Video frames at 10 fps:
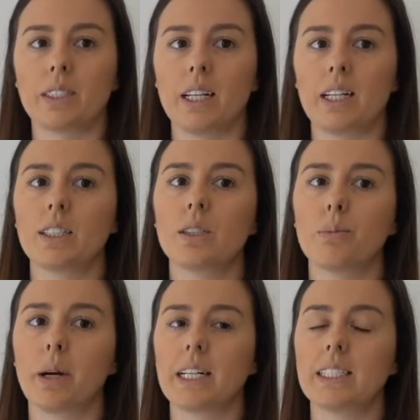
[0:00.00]
needed to
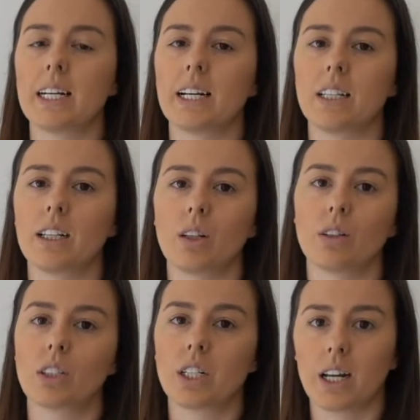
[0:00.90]
break down the
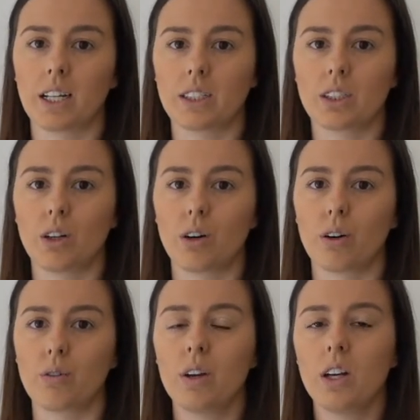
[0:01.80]
long chains
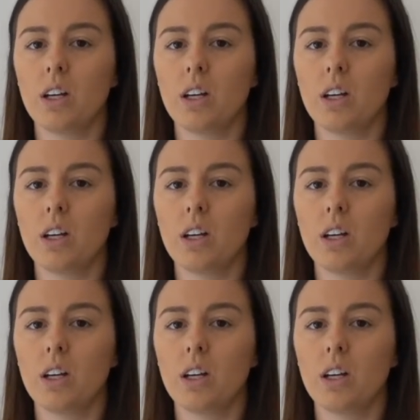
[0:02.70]
of